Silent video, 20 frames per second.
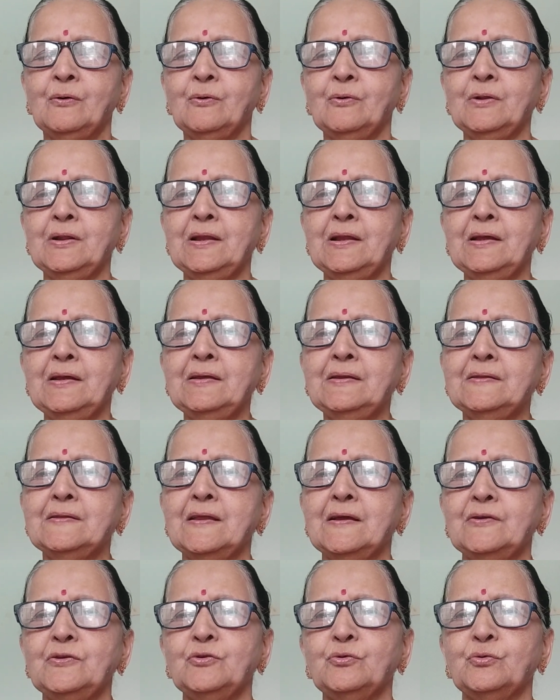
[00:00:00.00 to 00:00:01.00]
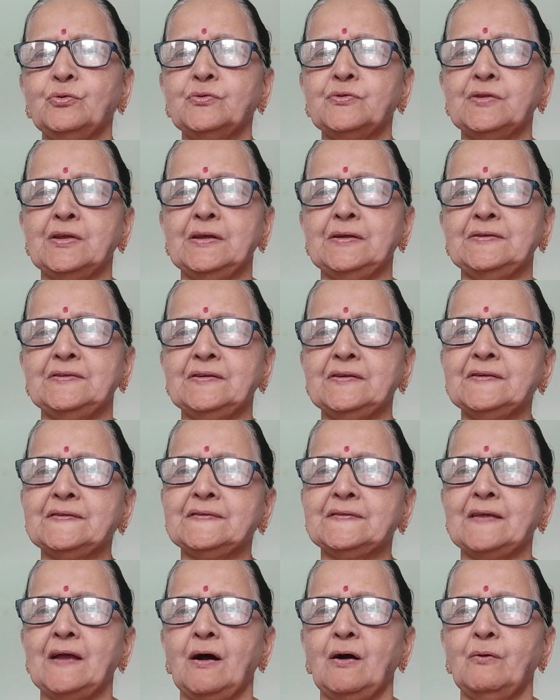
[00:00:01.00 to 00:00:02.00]
Only the
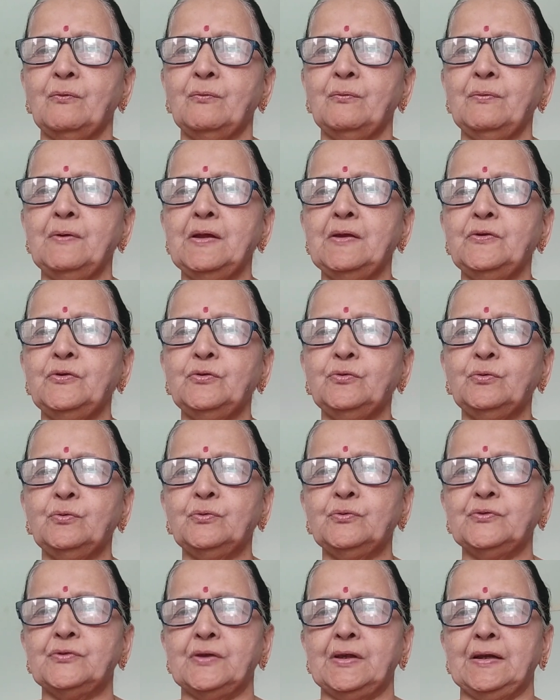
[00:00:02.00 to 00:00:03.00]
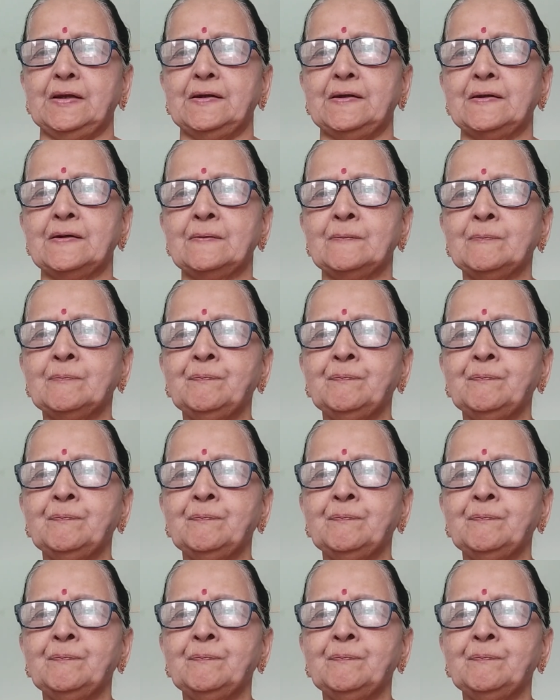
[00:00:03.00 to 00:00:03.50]
usages, how we use it.